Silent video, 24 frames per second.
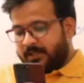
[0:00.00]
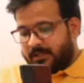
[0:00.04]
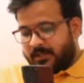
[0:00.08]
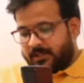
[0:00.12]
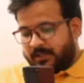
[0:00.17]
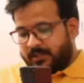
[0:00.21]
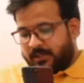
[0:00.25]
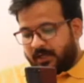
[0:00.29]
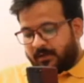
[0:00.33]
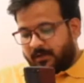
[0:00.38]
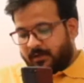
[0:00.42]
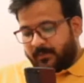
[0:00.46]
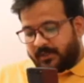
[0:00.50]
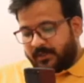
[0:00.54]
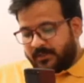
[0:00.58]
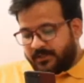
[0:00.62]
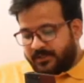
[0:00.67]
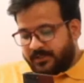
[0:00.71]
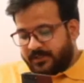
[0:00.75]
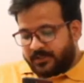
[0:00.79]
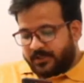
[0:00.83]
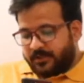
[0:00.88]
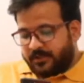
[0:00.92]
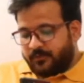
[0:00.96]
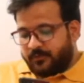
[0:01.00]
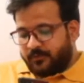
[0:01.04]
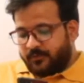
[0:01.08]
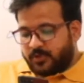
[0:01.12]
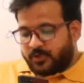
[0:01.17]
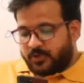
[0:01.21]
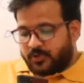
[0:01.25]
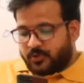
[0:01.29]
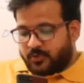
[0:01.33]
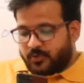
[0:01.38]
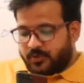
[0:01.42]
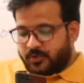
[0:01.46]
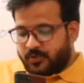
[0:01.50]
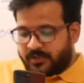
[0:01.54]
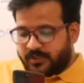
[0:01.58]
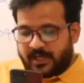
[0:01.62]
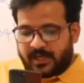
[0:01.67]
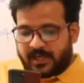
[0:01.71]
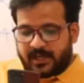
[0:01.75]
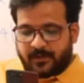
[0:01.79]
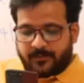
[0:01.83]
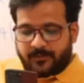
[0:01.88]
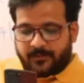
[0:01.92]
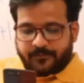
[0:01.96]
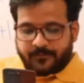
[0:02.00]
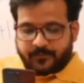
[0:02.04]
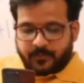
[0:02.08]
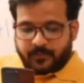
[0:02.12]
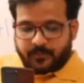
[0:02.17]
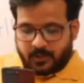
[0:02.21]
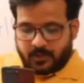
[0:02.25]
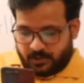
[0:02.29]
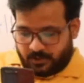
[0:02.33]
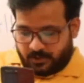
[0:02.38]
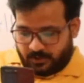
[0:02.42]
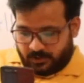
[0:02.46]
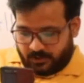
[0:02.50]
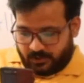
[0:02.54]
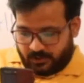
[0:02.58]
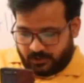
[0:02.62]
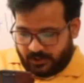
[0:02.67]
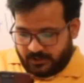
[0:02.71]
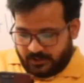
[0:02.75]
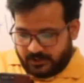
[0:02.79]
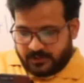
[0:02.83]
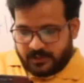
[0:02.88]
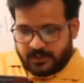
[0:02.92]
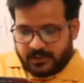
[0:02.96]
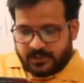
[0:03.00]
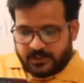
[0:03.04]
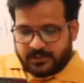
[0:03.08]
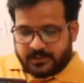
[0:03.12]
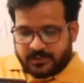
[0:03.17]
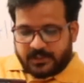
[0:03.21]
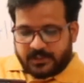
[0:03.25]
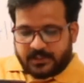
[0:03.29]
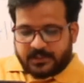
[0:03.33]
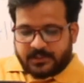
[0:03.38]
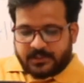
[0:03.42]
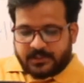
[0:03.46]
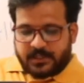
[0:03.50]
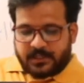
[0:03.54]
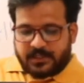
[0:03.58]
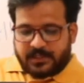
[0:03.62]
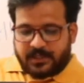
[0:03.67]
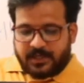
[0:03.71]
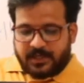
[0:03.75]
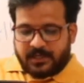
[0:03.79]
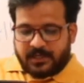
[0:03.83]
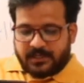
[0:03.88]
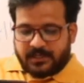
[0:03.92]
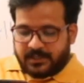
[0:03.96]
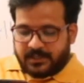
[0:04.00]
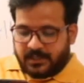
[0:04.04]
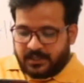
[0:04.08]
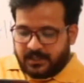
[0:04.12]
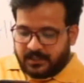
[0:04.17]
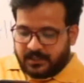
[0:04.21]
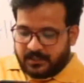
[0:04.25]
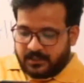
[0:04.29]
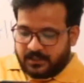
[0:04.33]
That means she wants to say the answer is 63, is it?